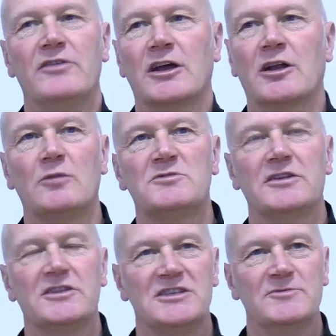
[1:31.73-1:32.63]
of the clubs
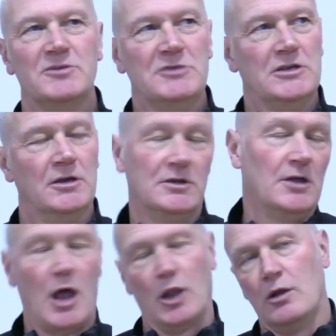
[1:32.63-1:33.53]
that they seem to be
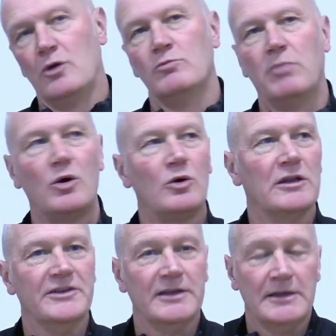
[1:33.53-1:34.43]
long ball,
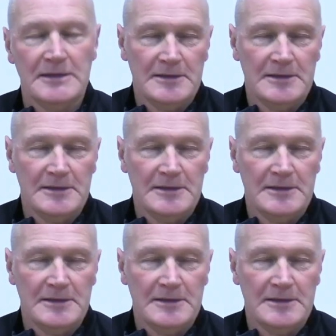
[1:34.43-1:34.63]
and